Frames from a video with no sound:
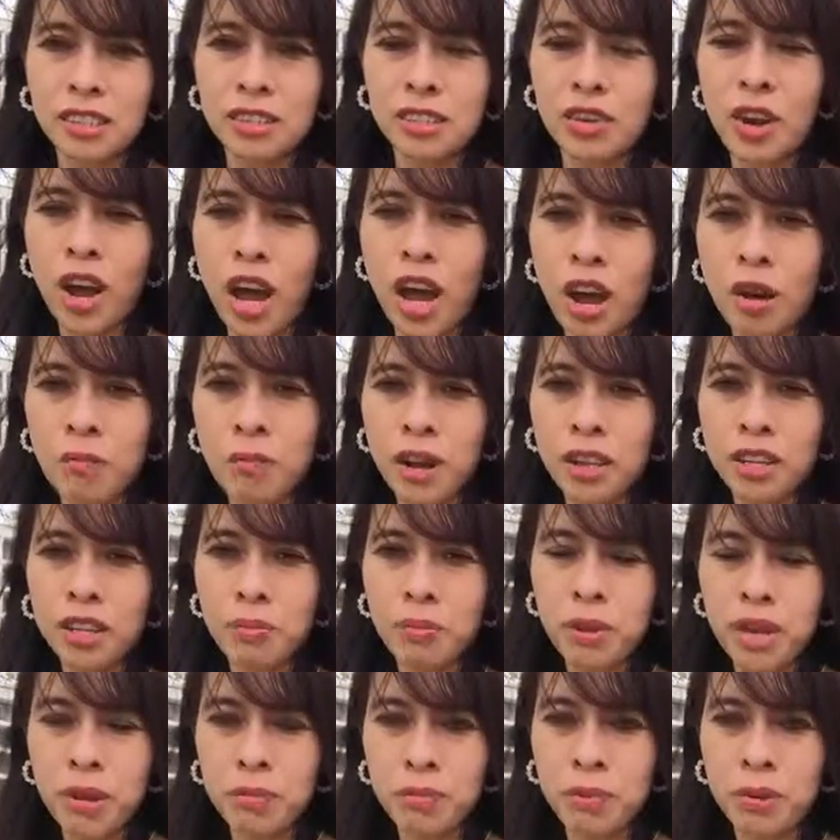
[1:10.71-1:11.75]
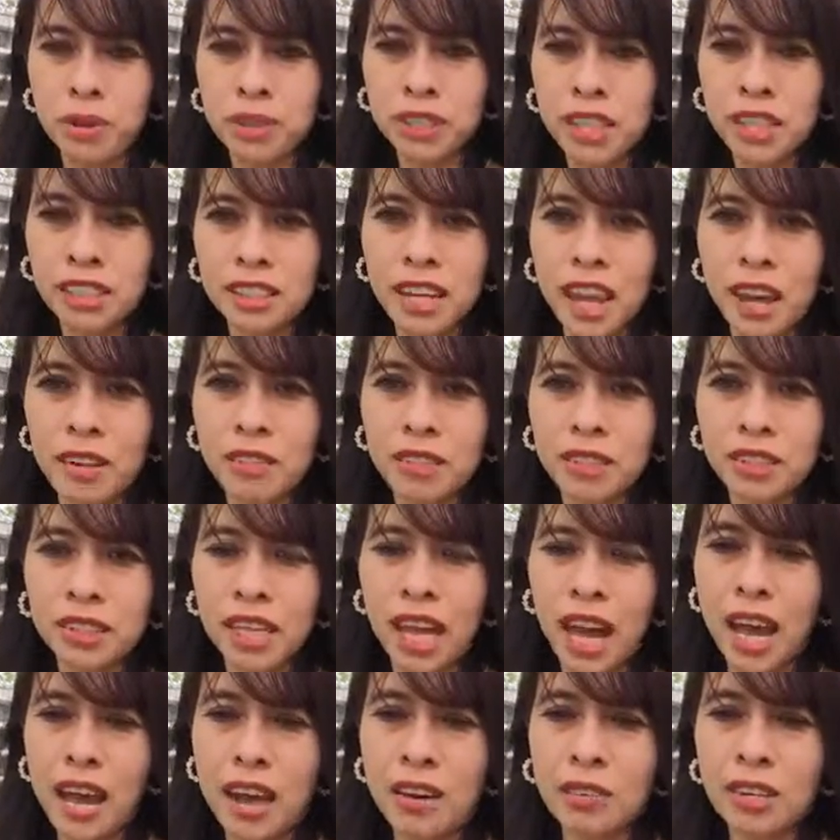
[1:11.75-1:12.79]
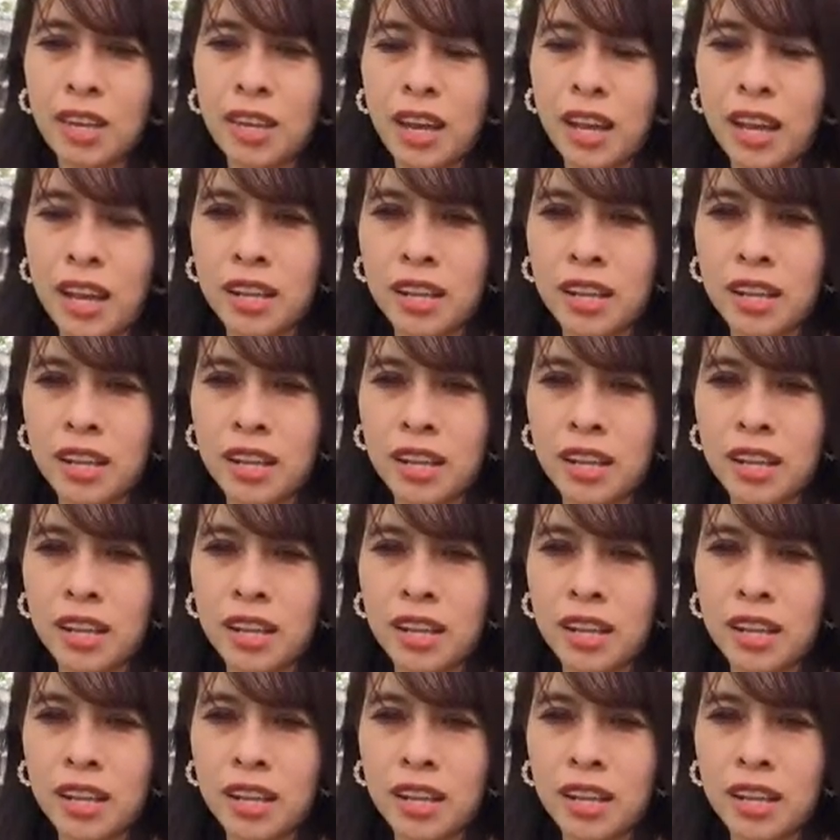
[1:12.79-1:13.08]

you help other people 6 levels out.